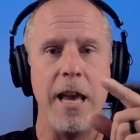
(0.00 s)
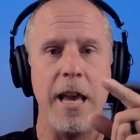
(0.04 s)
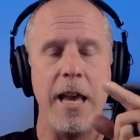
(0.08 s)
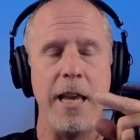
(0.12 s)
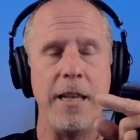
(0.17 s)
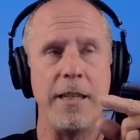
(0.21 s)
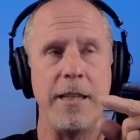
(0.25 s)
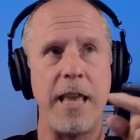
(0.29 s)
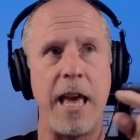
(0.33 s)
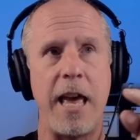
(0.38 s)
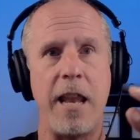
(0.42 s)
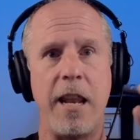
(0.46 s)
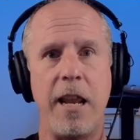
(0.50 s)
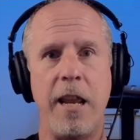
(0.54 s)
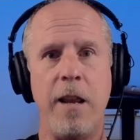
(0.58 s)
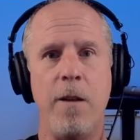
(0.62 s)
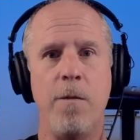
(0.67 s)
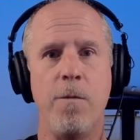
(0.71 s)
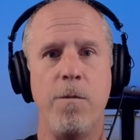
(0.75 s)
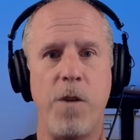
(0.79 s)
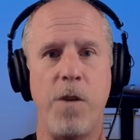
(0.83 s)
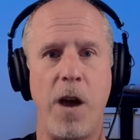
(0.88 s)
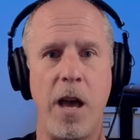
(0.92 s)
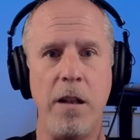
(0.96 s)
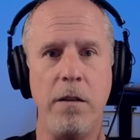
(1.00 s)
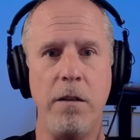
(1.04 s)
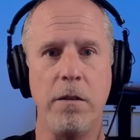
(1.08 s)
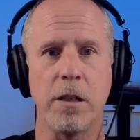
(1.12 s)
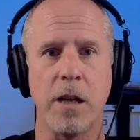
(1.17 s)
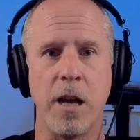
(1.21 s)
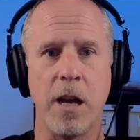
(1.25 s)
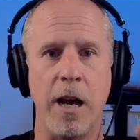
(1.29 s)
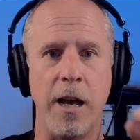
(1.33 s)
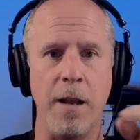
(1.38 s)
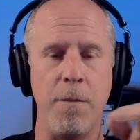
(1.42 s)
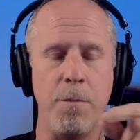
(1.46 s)
is that in Final
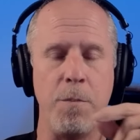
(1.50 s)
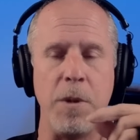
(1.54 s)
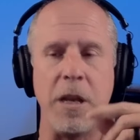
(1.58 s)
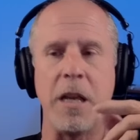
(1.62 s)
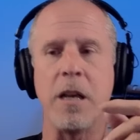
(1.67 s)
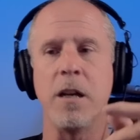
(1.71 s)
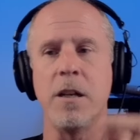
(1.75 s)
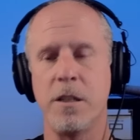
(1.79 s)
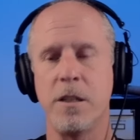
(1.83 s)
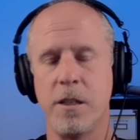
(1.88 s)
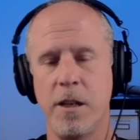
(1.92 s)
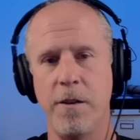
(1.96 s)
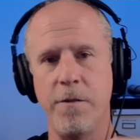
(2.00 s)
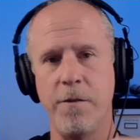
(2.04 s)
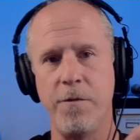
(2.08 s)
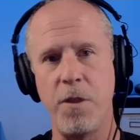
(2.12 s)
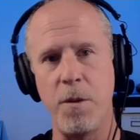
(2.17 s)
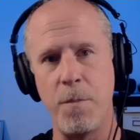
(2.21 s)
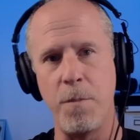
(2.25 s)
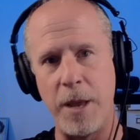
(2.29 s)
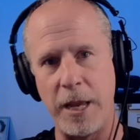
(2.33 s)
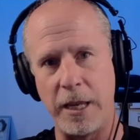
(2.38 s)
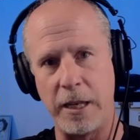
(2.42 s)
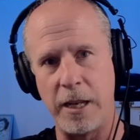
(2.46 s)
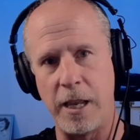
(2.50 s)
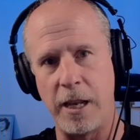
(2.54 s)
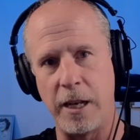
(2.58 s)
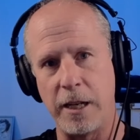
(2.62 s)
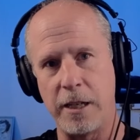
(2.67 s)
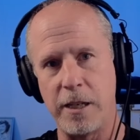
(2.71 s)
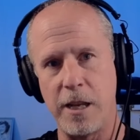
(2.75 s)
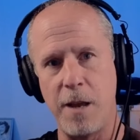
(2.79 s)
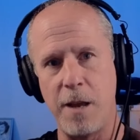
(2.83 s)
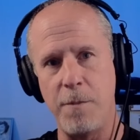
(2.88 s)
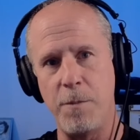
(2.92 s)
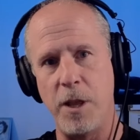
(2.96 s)
Cut, because of the magnetic
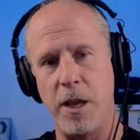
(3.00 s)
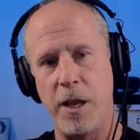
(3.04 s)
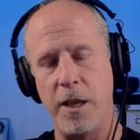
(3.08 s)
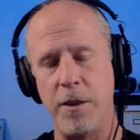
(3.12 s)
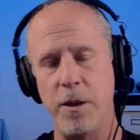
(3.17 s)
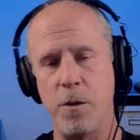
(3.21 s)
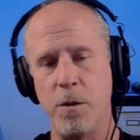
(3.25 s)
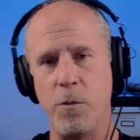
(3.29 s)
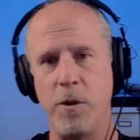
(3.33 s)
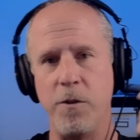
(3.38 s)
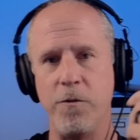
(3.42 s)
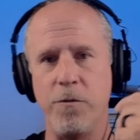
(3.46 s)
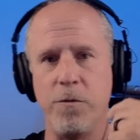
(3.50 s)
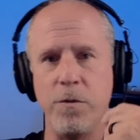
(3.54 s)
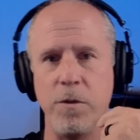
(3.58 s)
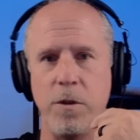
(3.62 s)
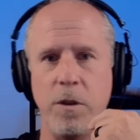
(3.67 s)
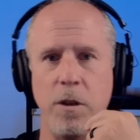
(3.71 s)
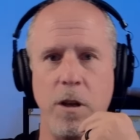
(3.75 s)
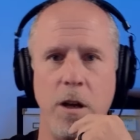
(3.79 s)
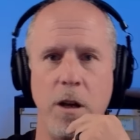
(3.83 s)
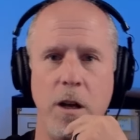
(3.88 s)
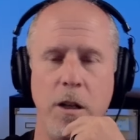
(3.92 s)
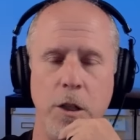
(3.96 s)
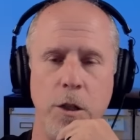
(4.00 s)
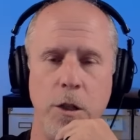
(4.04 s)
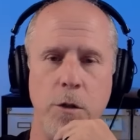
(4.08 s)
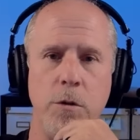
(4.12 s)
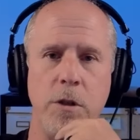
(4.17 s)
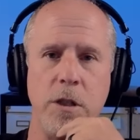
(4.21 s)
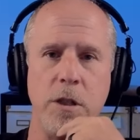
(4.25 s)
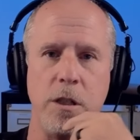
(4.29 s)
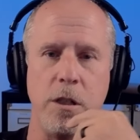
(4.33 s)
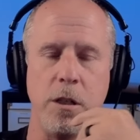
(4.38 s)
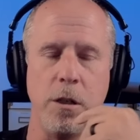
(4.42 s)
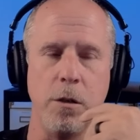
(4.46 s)
timeline that we've
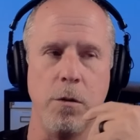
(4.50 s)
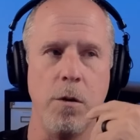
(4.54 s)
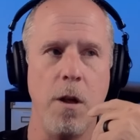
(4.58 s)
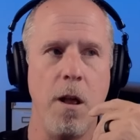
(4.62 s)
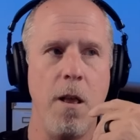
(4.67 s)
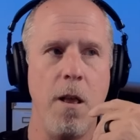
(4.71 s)
alluded to,